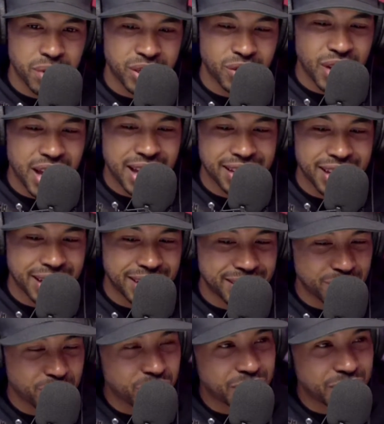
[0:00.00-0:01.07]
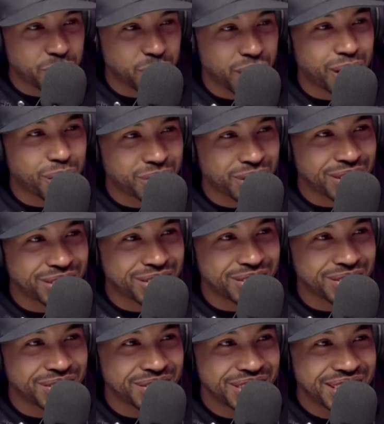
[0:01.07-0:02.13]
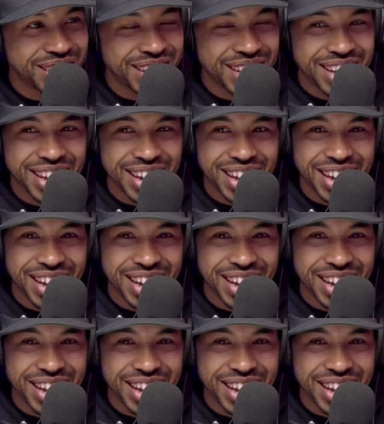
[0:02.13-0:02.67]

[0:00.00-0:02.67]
And so I had like some really good breakup songs too. Yeah.